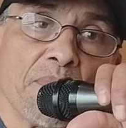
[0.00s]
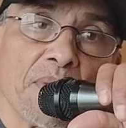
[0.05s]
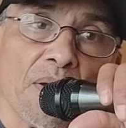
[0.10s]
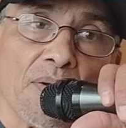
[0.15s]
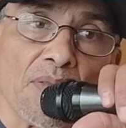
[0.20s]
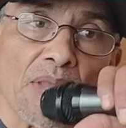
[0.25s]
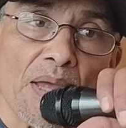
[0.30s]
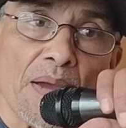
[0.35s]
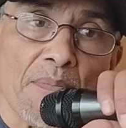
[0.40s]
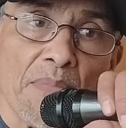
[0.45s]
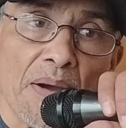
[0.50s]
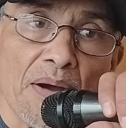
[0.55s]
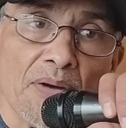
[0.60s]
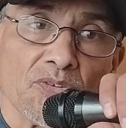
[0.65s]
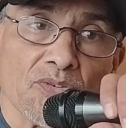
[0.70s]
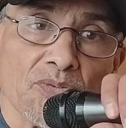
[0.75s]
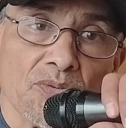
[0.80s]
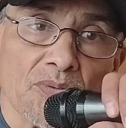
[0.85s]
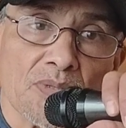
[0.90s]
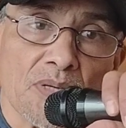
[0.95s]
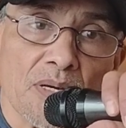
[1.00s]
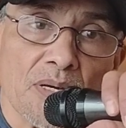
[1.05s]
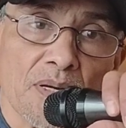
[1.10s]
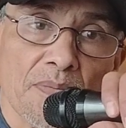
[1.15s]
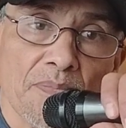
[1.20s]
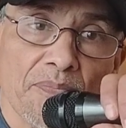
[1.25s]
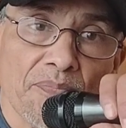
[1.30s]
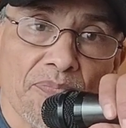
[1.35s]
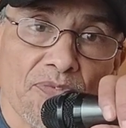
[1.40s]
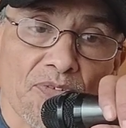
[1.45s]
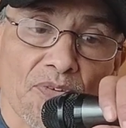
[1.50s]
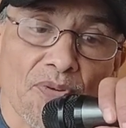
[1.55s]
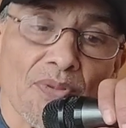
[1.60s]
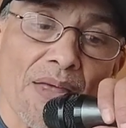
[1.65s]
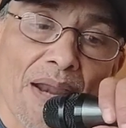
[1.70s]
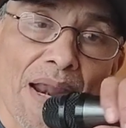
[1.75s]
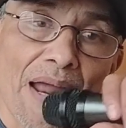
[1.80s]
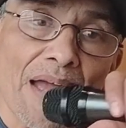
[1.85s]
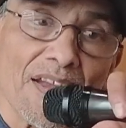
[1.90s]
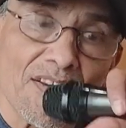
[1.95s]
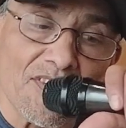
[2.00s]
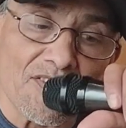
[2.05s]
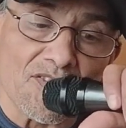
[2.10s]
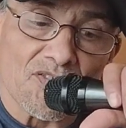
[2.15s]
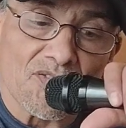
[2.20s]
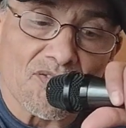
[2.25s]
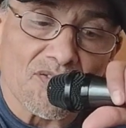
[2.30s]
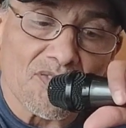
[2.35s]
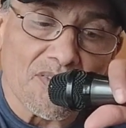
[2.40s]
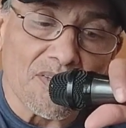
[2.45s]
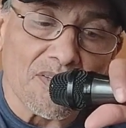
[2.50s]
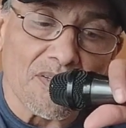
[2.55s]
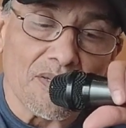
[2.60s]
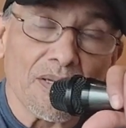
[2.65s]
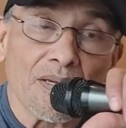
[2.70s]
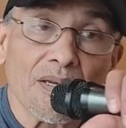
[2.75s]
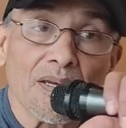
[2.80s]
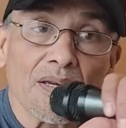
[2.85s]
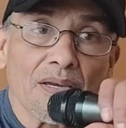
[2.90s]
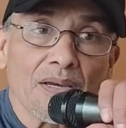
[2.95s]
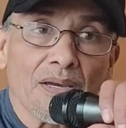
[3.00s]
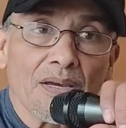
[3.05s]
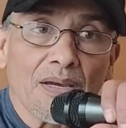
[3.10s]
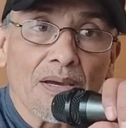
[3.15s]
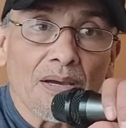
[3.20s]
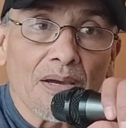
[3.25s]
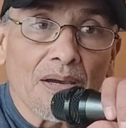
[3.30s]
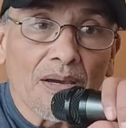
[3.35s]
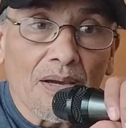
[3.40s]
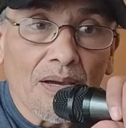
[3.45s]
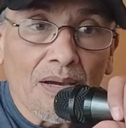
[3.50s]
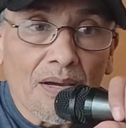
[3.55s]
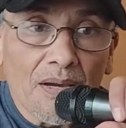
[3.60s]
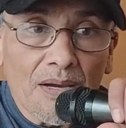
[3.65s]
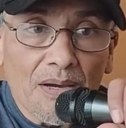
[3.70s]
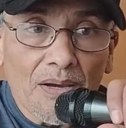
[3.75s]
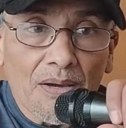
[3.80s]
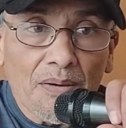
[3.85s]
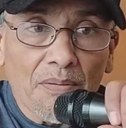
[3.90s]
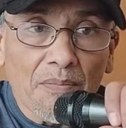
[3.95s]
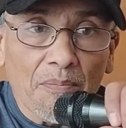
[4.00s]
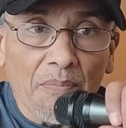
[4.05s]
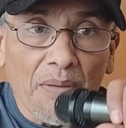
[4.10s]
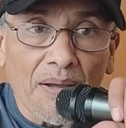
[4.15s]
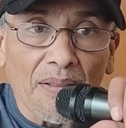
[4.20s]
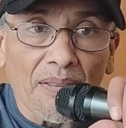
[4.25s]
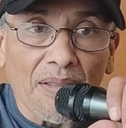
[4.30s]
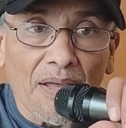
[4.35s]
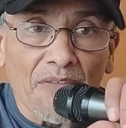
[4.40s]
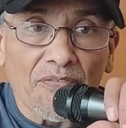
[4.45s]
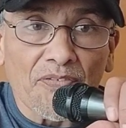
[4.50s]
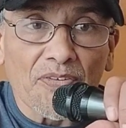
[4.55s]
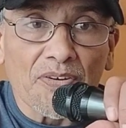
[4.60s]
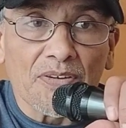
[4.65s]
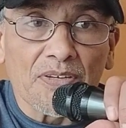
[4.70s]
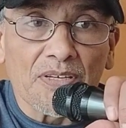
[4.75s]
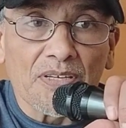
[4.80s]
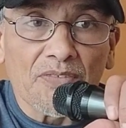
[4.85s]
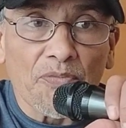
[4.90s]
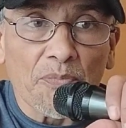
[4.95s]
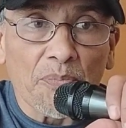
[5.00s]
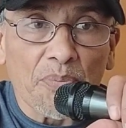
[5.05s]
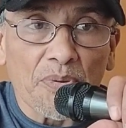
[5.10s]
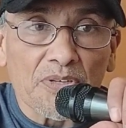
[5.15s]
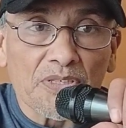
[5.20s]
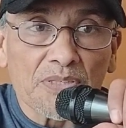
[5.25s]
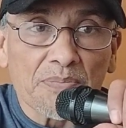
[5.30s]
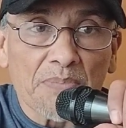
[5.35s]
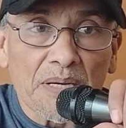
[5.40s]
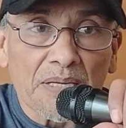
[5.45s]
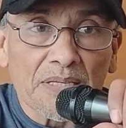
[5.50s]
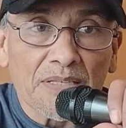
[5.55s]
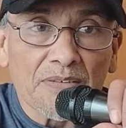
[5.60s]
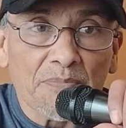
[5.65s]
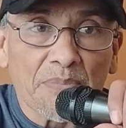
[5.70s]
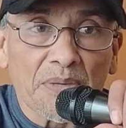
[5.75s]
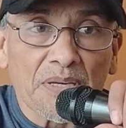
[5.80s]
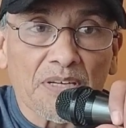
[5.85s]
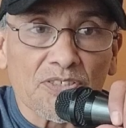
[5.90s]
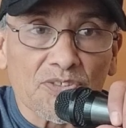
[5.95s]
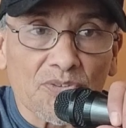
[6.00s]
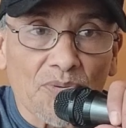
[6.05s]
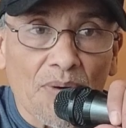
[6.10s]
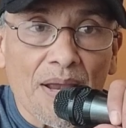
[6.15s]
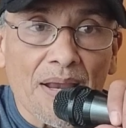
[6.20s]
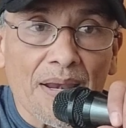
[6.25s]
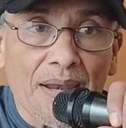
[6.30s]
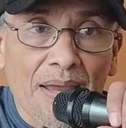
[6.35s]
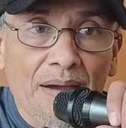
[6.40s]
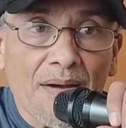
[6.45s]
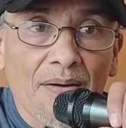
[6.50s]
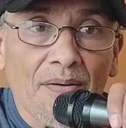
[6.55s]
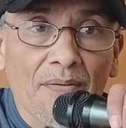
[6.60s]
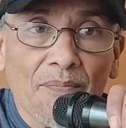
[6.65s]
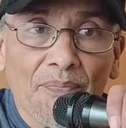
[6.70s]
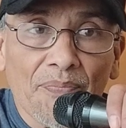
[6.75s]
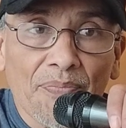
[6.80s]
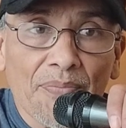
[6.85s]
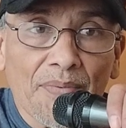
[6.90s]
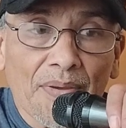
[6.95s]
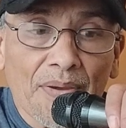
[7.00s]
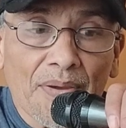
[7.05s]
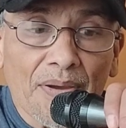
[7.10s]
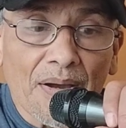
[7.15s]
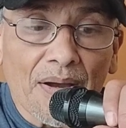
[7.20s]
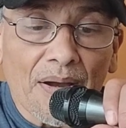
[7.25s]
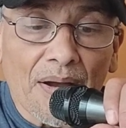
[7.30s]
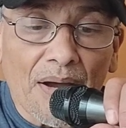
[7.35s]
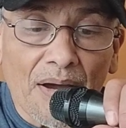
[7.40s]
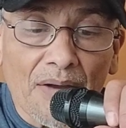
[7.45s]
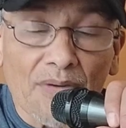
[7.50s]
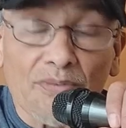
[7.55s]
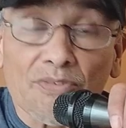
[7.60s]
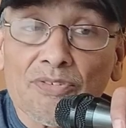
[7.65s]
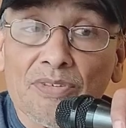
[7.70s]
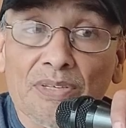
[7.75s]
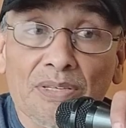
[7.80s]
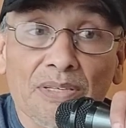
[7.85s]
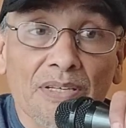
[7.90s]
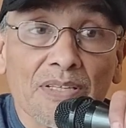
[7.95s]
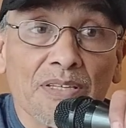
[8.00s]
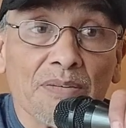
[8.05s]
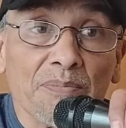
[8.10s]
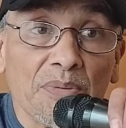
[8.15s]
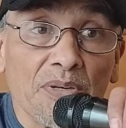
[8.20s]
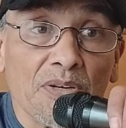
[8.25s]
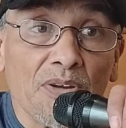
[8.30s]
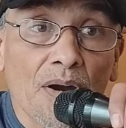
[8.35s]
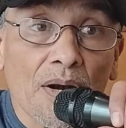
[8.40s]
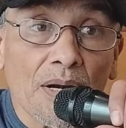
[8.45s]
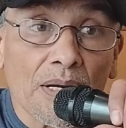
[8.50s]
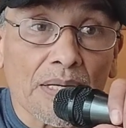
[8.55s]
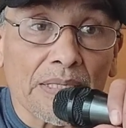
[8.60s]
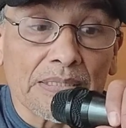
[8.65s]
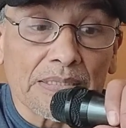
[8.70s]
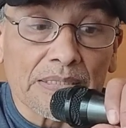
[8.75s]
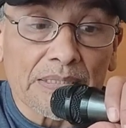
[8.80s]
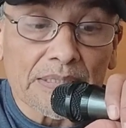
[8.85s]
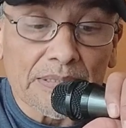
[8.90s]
on that mountaintop so that I could see my life in a different perspective, because right now I don't see nothing but darkness.